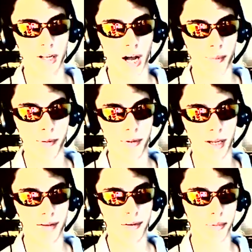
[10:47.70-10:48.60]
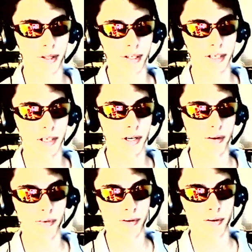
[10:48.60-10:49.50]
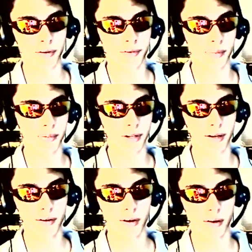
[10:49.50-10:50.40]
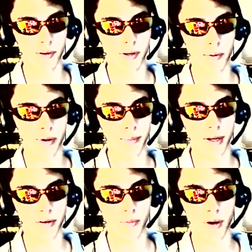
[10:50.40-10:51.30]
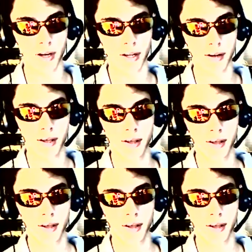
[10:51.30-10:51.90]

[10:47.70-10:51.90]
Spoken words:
copy and paste something linear if it's all the same thing, Call of Duty Rank Match 1, and